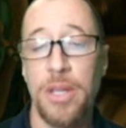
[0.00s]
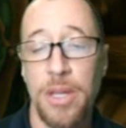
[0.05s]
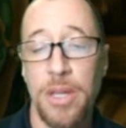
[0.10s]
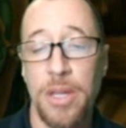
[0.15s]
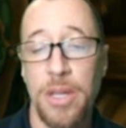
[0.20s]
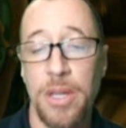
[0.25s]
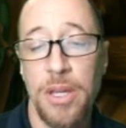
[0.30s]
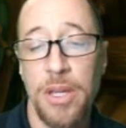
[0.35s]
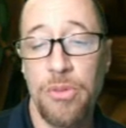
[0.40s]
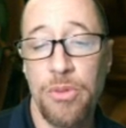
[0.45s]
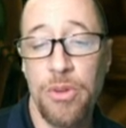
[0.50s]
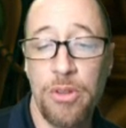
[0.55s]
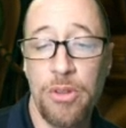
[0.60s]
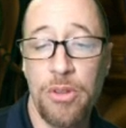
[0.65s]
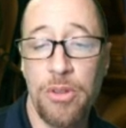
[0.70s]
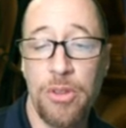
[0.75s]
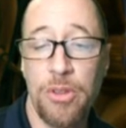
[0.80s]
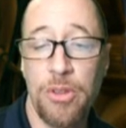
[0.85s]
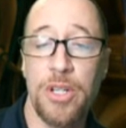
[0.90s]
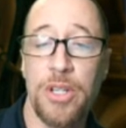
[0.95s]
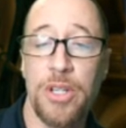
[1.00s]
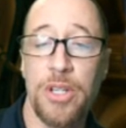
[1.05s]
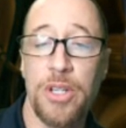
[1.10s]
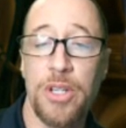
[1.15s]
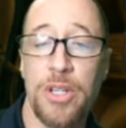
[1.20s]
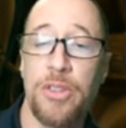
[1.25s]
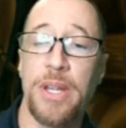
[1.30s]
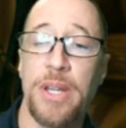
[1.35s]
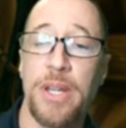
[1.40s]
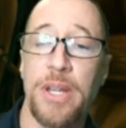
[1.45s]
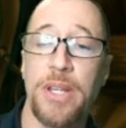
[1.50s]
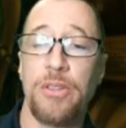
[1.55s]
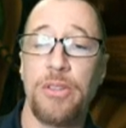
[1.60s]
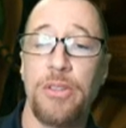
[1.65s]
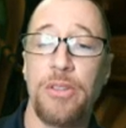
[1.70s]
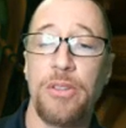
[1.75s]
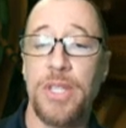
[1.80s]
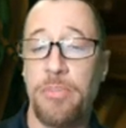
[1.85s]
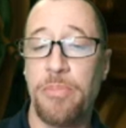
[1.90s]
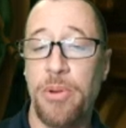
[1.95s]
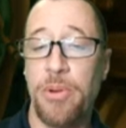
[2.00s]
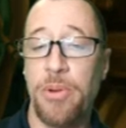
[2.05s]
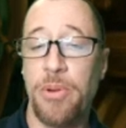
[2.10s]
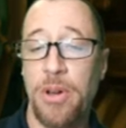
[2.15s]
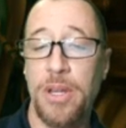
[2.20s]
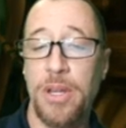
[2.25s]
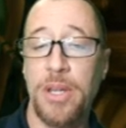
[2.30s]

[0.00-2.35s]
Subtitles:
So we're no longer threatened to lose that pawn.